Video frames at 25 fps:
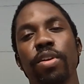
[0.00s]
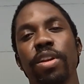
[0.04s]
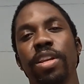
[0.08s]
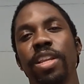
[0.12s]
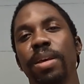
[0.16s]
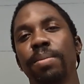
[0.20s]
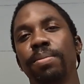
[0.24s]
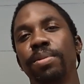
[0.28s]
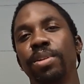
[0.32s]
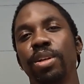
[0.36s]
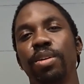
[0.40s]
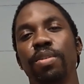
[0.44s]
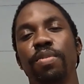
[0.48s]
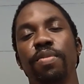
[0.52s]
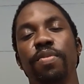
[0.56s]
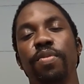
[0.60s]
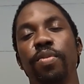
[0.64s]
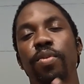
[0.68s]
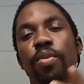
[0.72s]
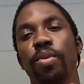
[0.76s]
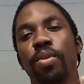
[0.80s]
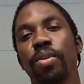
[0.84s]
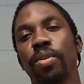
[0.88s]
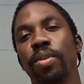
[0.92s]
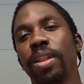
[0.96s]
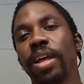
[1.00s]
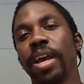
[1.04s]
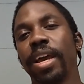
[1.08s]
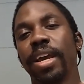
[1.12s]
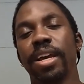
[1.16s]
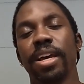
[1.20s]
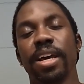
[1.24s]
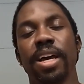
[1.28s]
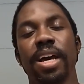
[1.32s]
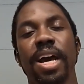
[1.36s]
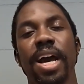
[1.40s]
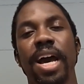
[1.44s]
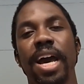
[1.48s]
redemption for
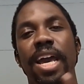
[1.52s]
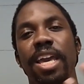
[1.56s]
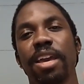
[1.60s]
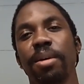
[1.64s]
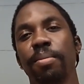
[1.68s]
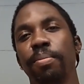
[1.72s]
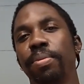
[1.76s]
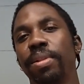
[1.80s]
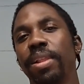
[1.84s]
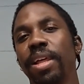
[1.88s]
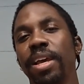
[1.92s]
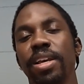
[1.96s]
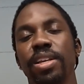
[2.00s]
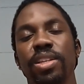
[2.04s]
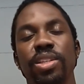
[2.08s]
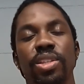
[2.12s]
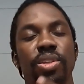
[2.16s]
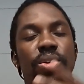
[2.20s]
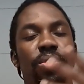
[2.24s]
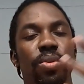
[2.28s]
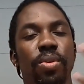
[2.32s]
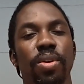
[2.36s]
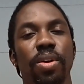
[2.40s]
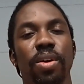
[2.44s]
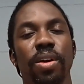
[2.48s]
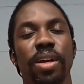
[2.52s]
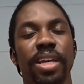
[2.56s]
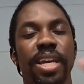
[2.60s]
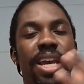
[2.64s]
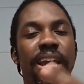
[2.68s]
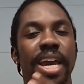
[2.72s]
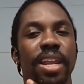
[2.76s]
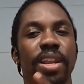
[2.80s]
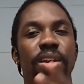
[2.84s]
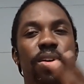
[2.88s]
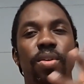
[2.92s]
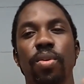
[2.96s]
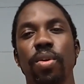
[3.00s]
like a Hyatt Place or
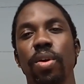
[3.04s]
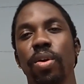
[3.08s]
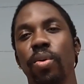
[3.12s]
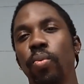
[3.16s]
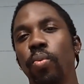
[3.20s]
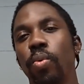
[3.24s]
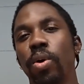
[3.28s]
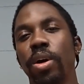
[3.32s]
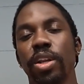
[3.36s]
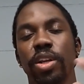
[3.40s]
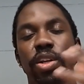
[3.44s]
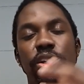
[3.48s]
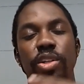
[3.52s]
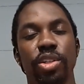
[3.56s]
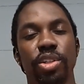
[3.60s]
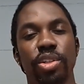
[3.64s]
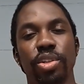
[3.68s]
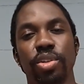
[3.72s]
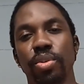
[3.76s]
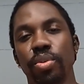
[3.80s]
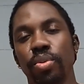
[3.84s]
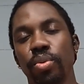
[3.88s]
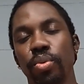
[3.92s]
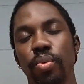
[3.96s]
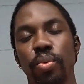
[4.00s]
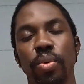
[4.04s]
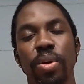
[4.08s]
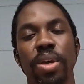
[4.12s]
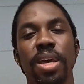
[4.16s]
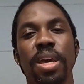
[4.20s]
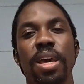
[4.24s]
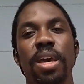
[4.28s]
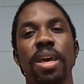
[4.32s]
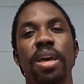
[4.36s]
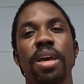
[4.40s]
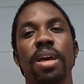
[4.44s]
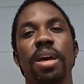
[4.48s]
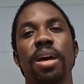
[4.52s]
category 1 or 2
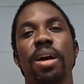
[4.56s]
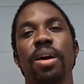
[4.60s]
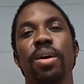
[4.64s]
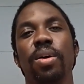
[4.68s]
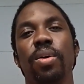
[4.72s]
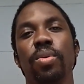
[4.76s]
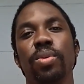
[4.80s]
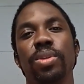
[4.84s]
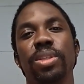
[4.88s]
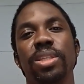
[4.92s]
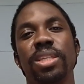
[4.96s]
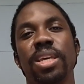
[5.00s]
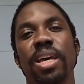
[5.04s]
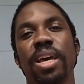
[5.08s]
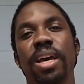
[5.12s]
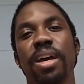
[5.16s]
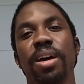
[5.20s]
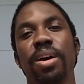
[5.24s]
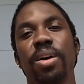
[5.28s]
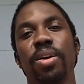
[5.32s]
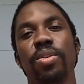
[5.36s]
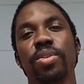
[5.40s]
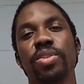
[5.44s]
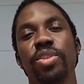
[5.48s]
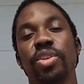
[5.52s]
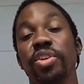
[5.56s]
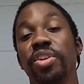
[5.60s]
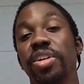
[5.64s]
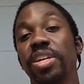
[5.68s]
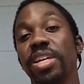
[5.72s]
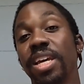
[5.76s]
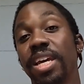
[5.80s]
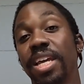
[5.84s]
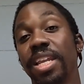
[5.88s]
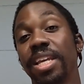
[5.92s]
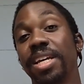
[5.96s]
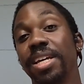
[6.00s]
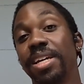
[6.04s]
hotel, so you
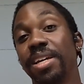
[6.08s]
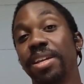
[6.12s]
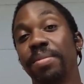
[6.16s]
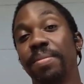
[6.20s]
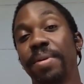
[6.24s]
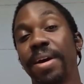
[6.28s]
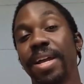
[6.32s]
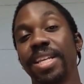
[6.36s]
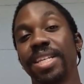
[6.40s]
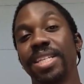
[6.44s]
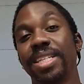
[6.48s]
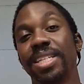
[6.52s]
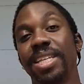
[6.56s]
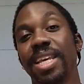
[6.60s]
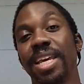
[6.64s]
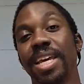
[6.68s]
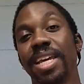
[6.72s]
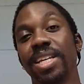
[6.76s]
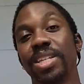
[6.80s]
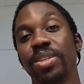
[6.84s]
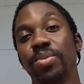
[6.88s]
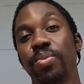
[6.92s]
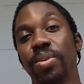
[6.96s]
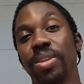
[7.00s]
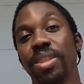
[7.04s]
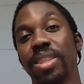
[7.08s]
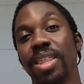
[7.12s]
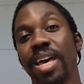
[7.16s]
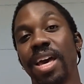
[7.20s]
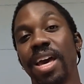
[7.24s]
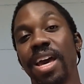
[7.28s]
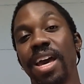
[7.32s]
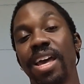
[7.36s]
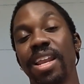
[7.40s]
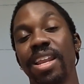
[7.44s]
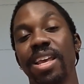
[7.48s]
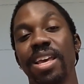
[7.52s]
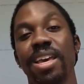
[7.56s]
can get a good amount of stays with
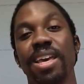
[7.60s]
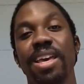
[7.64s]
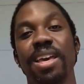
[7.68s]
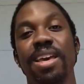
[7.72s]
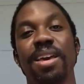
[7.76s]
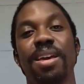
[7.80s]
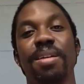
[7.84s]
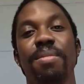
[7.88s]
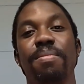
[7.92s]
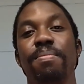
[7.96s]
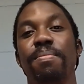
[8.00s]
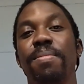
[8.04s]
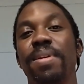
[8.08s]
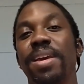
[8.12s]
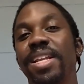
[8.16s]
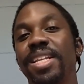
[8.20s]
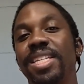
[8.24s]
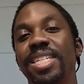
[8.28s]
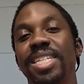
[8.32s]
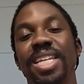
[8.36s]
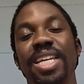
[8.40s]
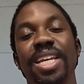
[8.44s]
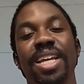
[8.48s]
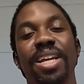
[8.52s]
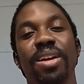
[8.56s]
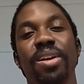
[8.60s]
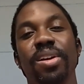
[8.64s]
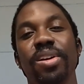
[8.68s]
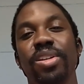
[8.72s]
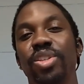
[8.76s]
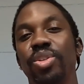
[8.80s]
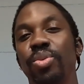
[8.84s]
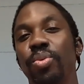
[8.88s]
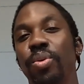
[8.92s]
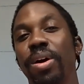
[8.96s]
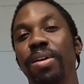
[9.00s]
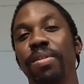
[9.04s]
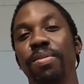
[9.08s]
that. Mid-tier,
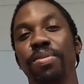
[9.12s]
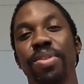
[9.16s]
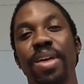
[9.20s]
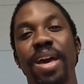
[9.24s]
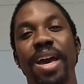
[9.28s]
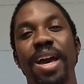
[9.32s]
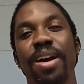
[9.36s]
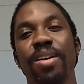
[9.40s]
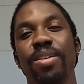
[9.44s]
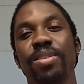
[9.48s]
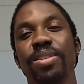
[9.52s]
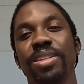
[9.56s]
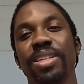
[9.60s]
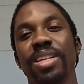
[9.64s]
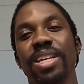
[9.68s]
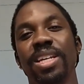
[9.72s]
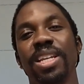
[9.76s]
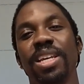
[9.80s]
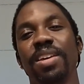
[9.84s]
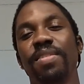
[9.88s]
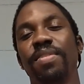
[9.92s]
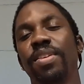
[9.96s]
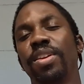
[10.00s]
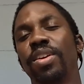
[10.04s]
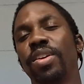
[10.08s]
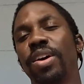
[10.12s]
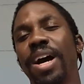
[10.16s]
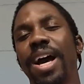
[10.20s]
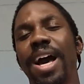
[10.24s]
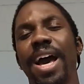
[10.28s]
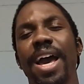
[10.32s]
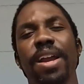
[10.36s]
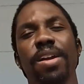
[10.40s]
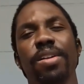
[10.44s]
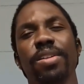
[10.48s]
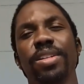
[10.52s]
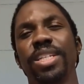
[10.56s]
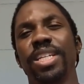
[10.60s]
12,000, even a
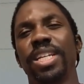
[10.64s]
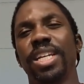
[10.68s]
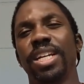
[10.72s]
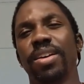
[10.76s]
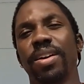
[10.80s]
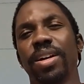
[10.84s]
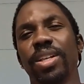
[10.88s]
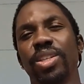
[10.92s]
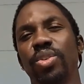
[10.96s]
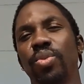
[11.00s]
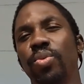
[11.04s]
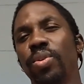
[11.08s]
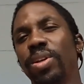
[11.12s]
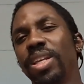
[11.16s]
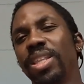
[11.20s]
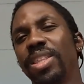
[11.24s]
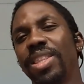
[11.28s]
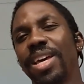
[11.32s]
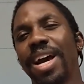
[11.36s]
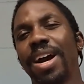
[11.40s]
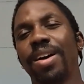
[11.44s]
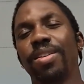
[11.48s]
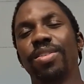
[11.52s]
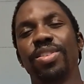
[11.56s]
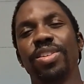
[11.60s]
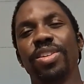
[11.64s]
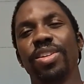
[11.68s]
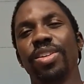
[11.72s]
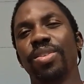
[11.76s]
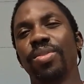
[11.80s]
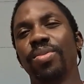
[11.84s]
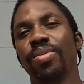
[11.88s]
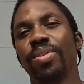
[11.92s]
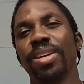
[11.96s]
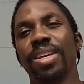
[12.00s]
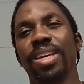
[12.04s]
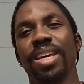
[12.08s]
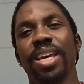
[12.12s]
higher tier at 20,000,
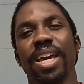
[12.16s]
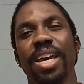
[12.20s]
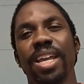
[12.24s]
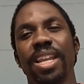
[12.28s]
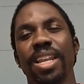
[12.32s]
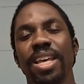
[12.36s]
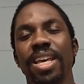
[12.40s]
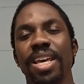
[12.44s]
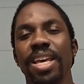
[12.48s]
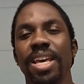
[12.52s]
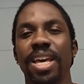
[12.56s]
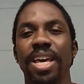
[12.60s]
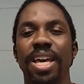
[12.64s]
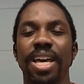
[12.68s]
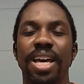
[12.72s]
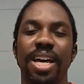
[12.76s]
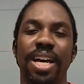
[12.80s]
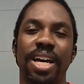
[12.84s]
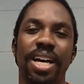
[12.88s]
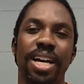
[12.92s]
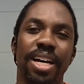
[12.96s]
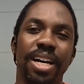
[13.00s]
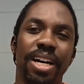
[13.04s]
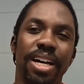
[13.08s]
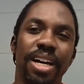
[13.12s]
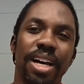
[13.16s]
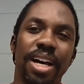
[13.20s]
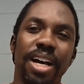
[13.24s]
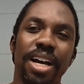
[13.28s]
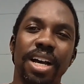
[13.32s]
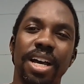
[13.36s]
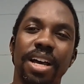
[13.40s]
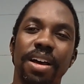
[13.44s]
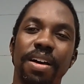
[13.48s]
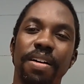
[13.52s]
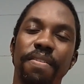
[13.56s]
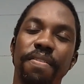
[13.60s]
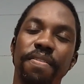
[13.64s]
you can get
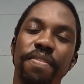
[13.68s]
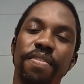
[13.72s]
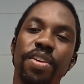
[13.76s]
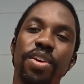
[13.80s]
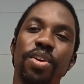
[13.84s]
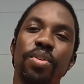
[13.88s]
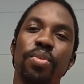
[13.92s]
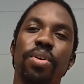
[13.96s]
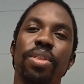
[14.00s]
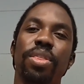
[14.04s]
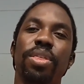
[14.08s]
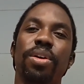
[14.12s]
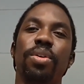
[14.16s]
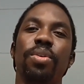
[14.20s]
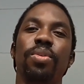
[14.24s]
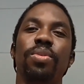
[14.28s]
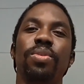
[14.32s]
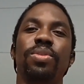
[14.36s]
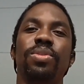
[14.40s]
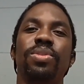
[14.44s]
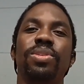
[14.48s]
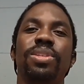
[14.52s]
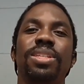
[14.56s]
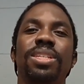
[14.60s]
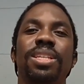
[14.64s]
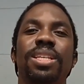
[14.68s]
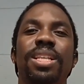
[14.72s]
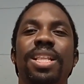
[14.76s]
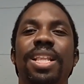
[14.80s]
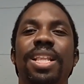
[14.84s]
a few of those